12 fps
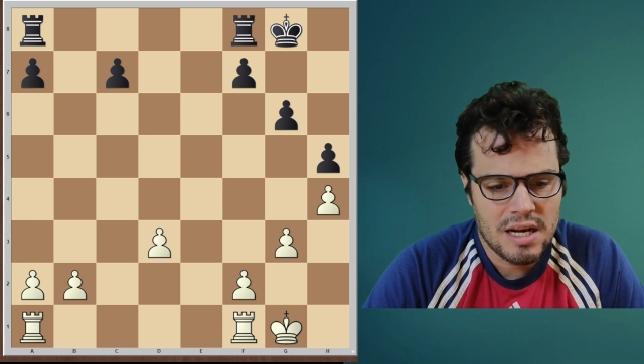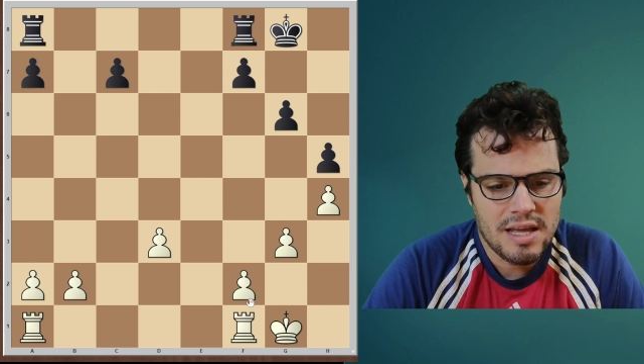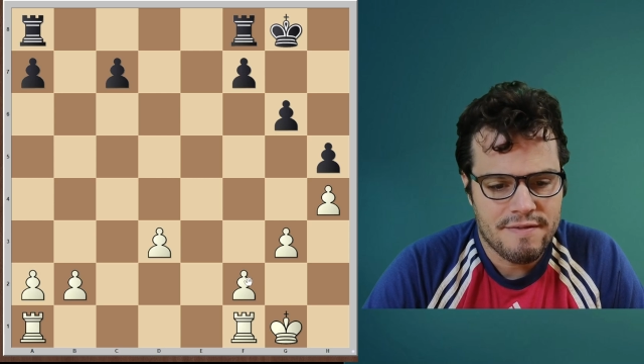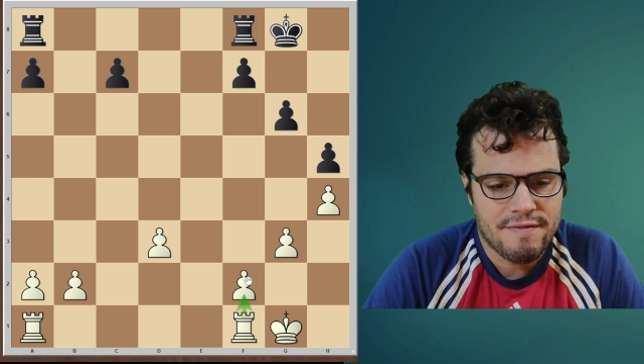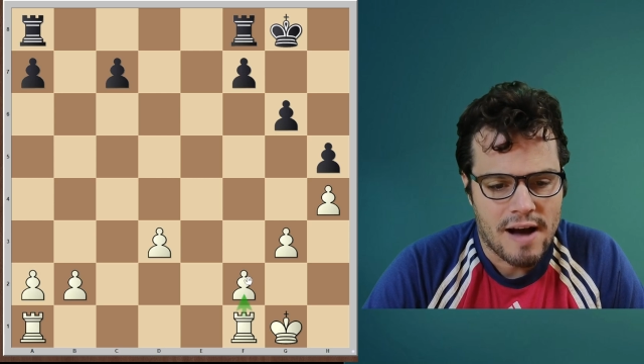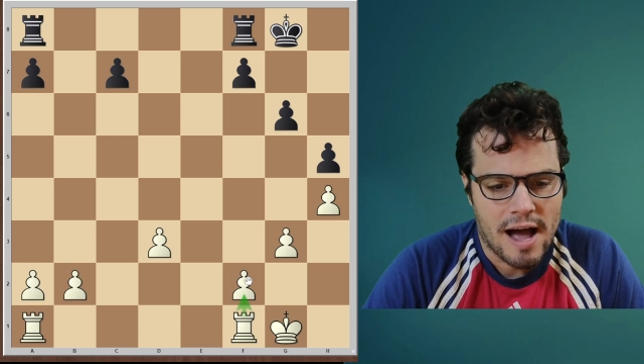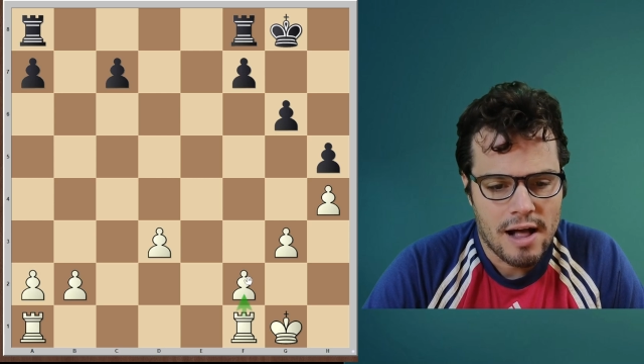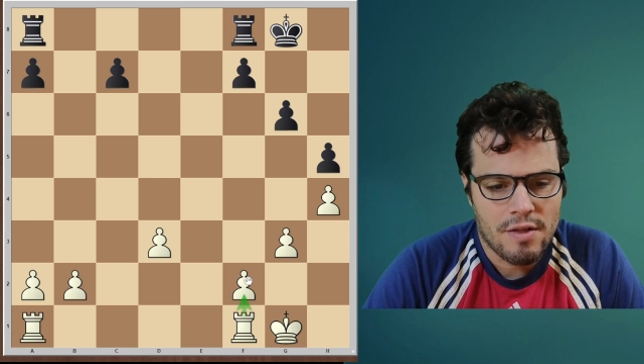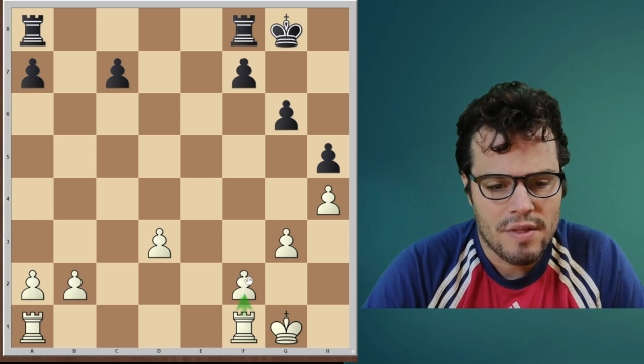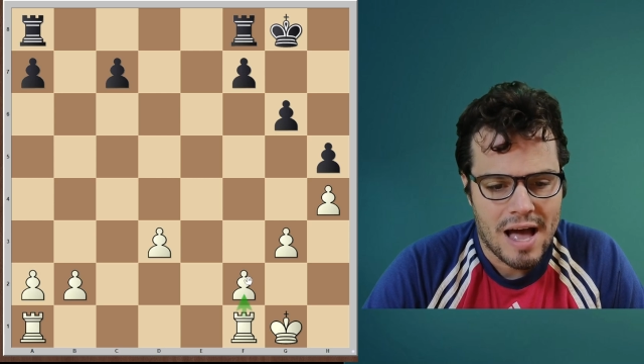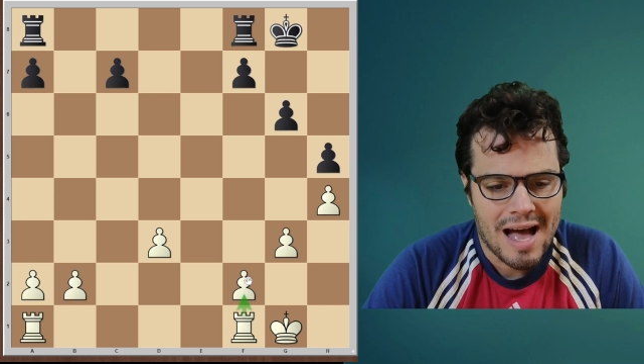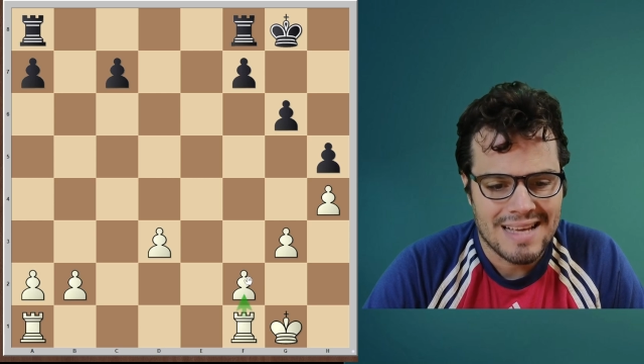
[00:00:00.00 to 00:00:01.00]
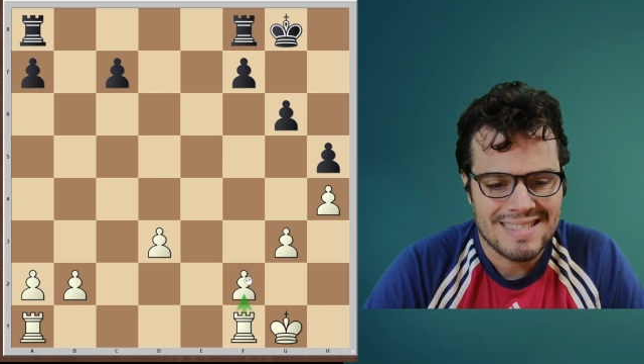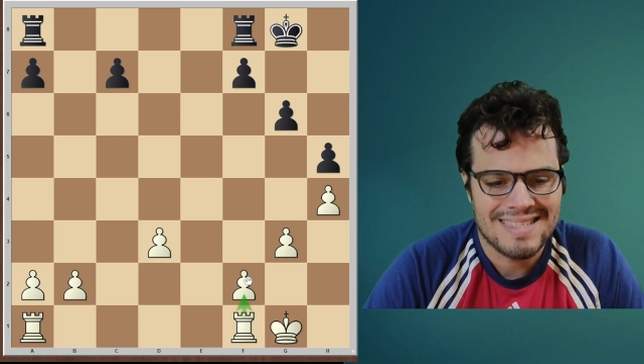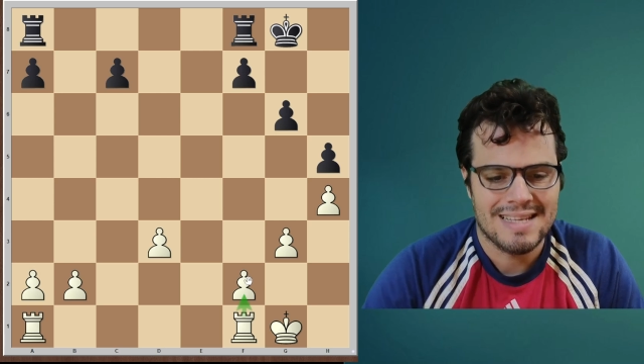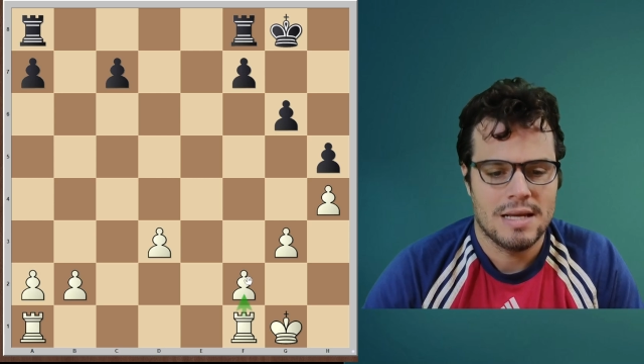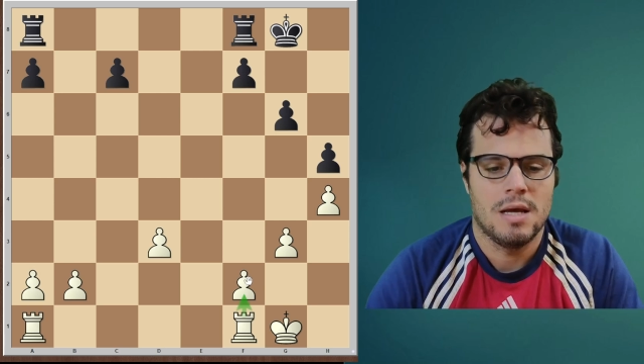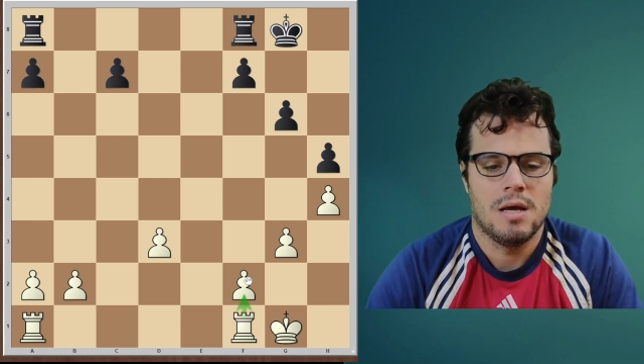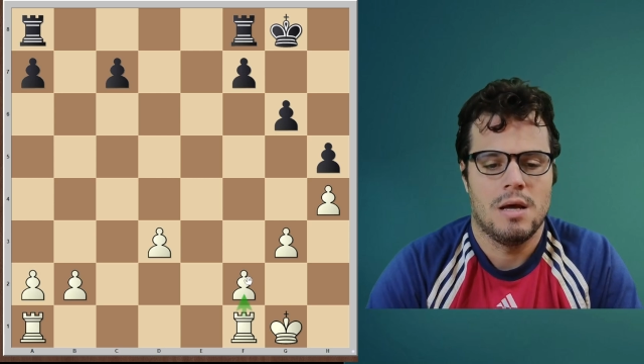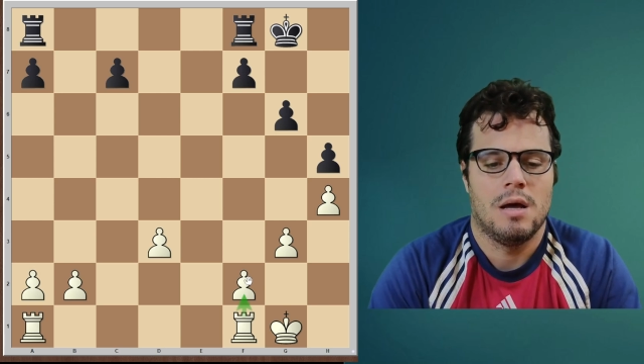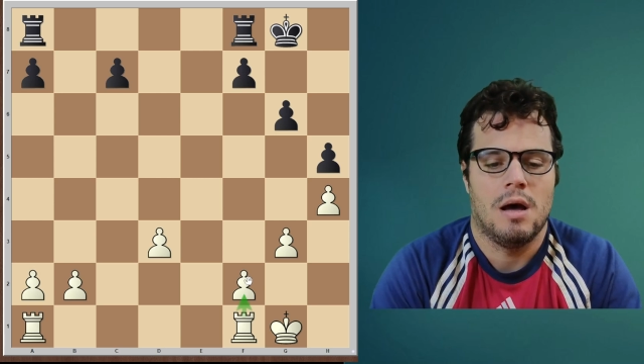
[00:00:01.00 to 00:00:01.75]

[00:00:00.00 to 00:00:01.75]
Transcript: a file that has a